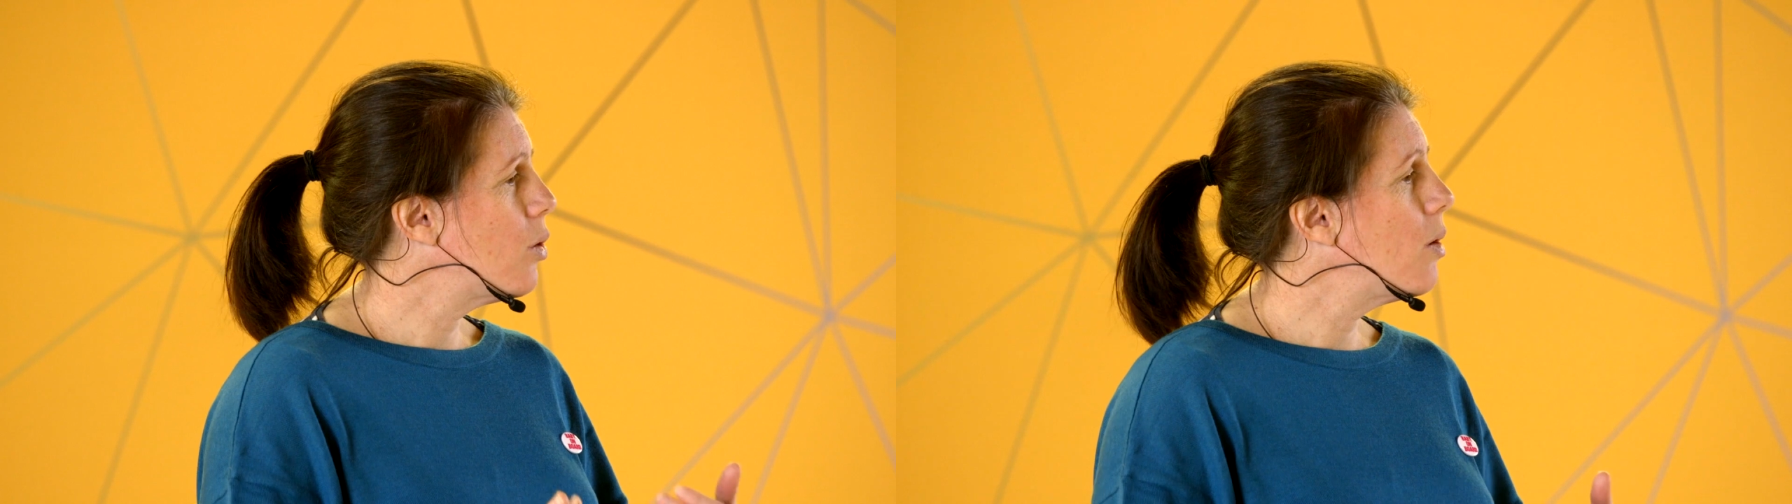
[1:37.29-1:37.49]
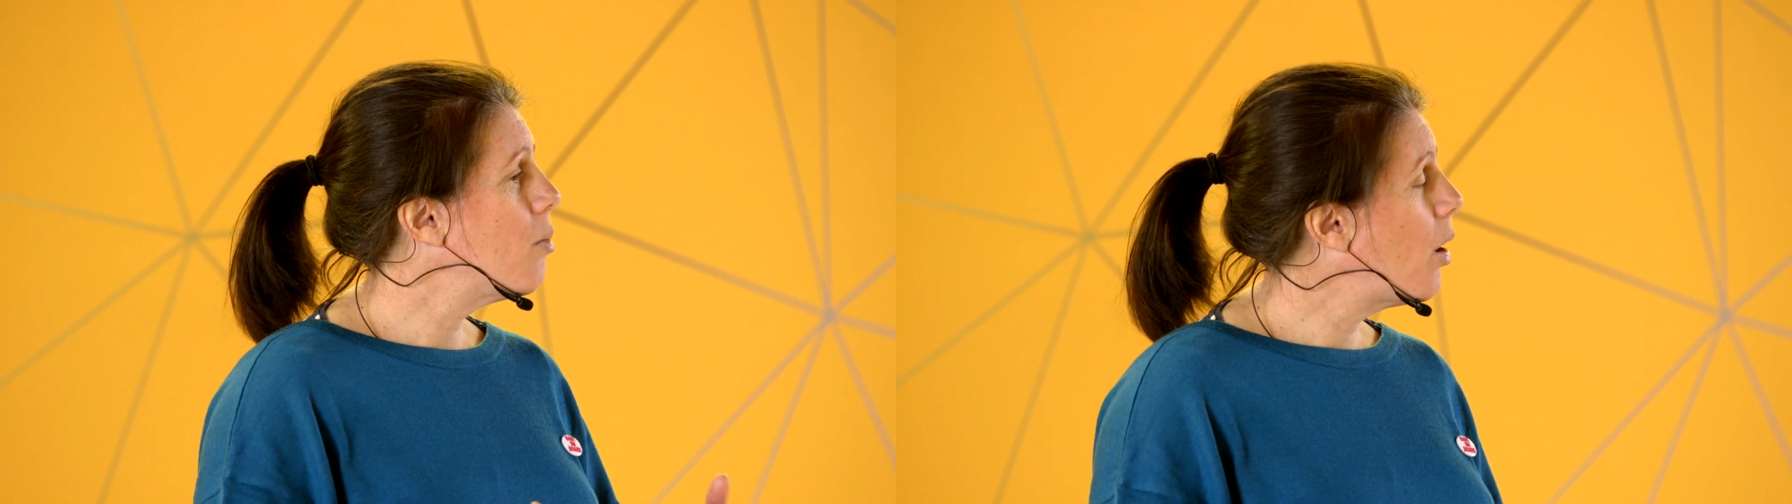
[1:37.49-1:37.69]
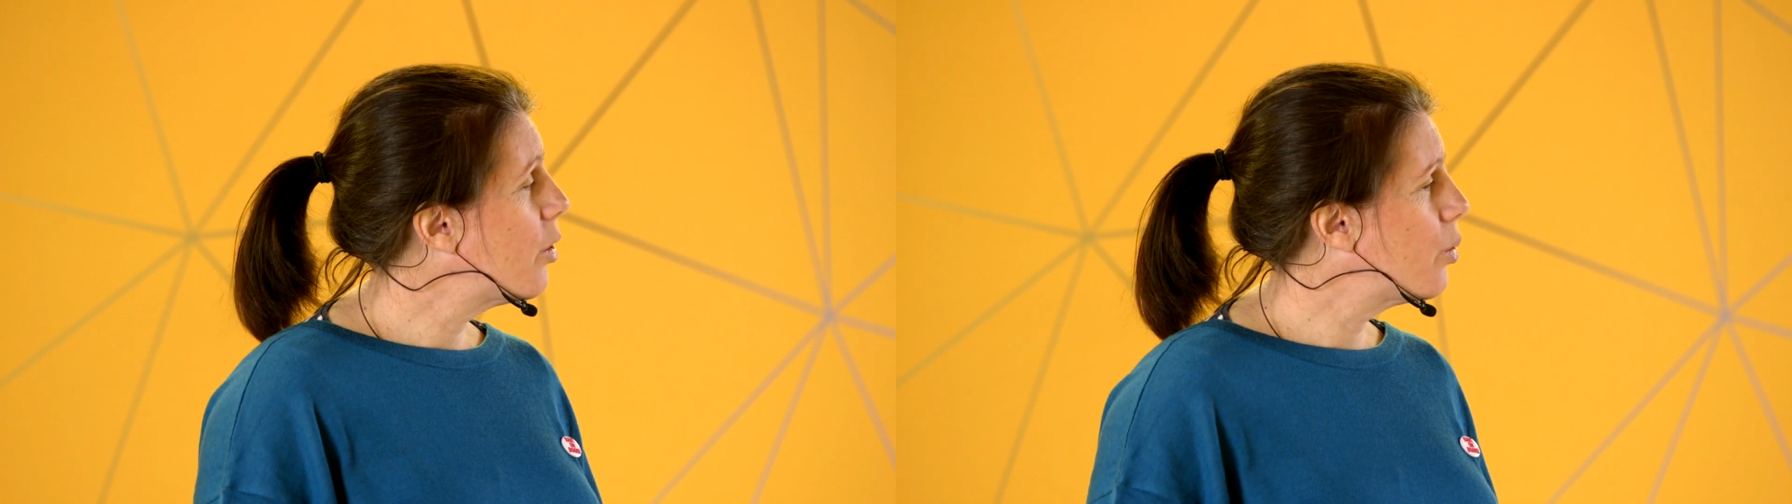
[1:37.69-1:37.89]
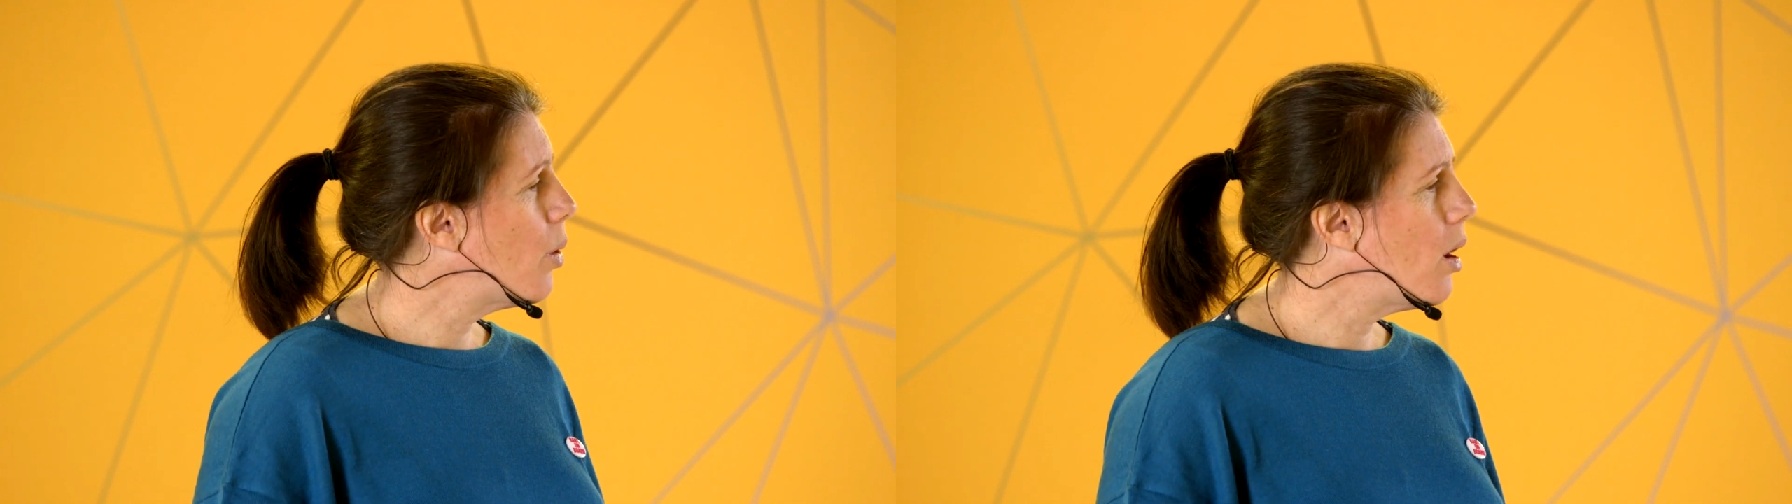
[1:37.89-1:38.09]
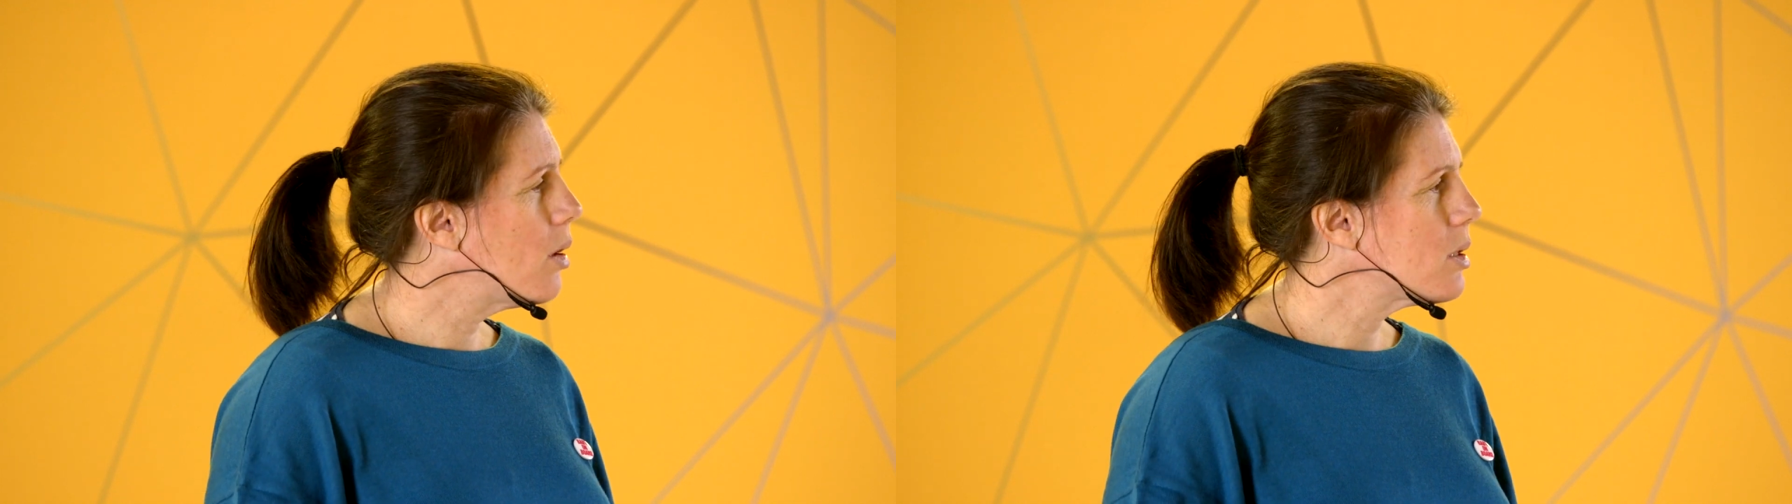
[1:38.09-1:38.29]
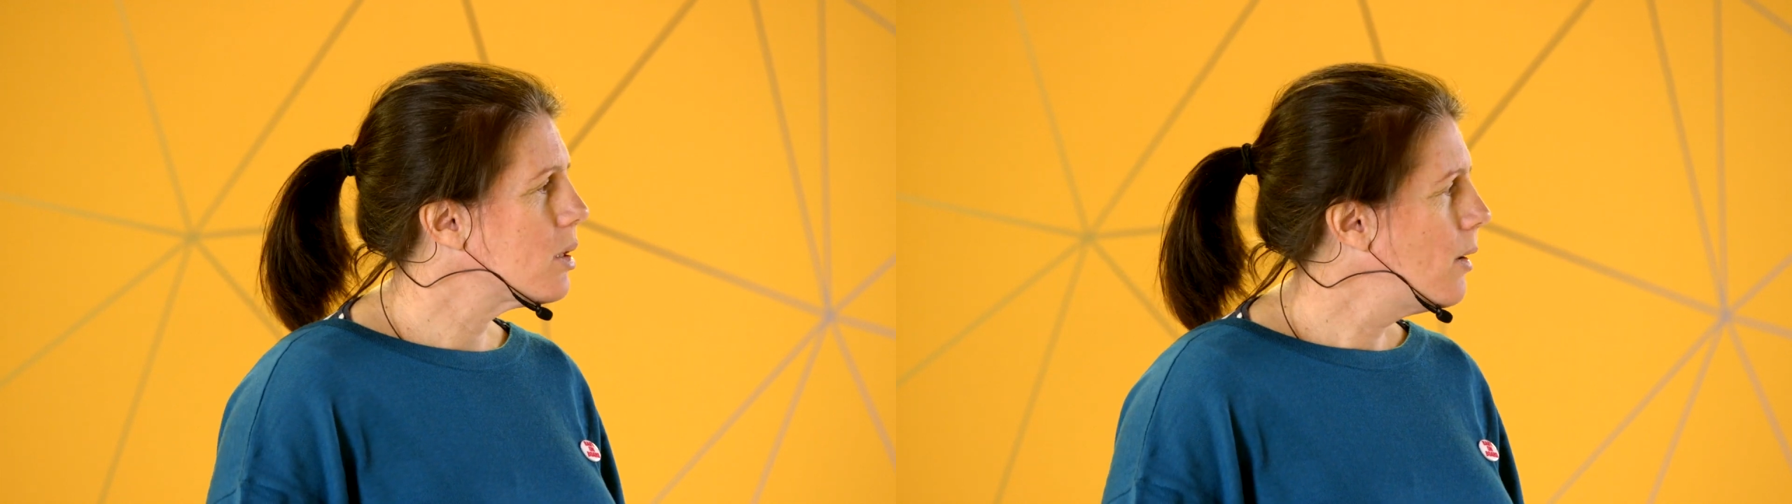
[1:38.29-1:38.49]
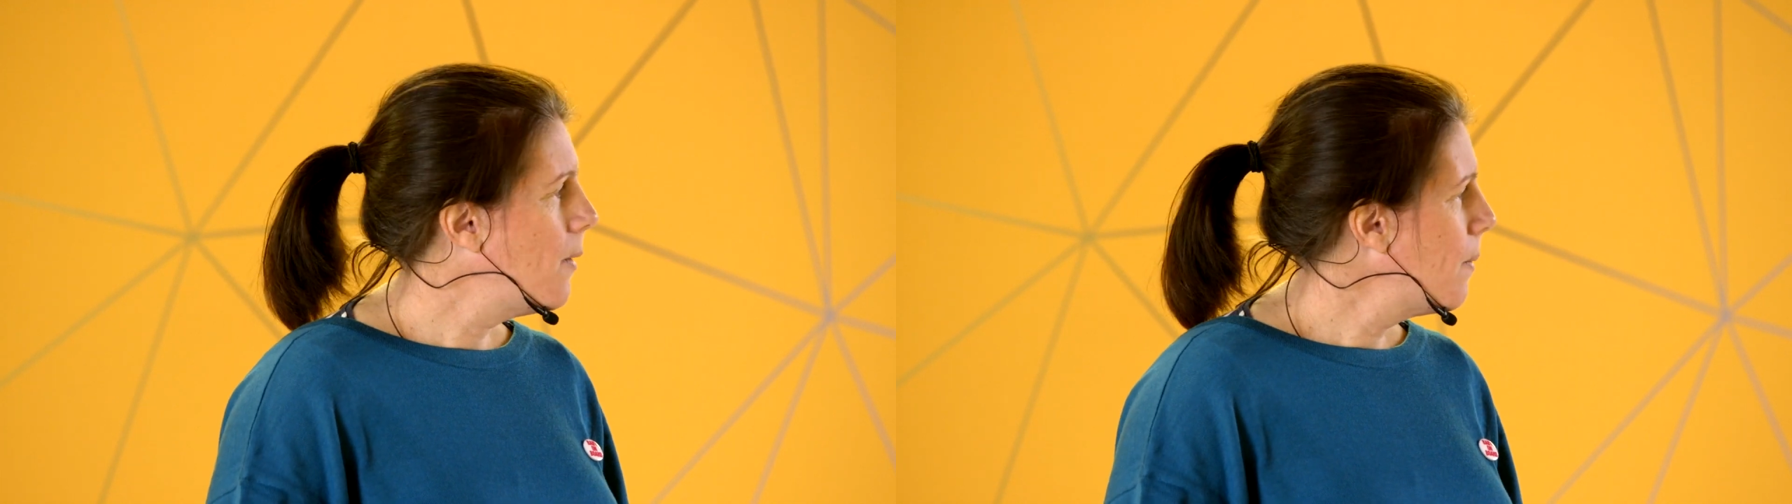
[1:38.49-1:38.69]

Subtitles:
doing martial arts.